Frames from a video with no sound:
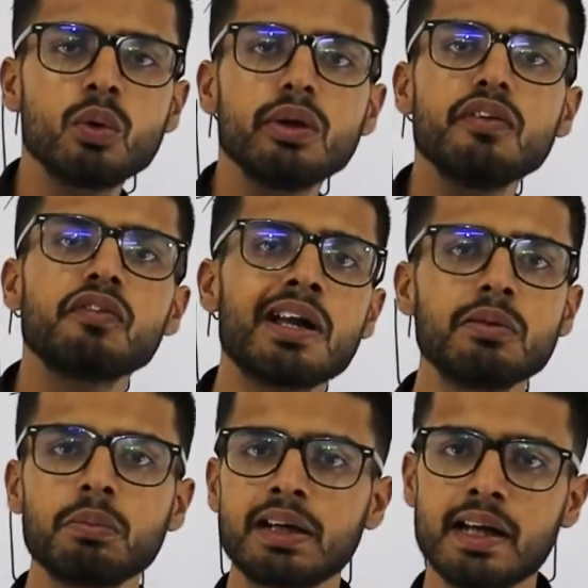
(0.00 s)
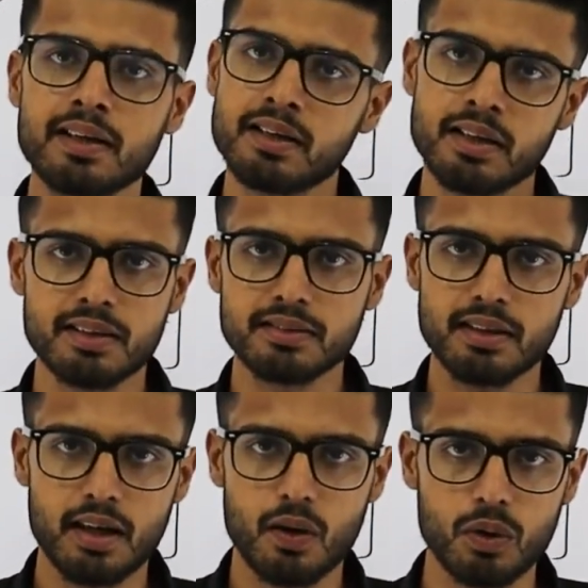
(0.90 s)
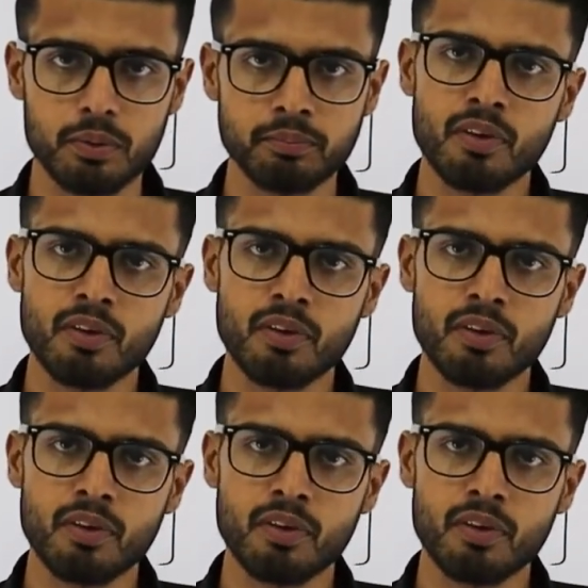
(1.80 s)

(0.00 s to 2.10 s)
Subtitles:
only 1 bit error is allowed?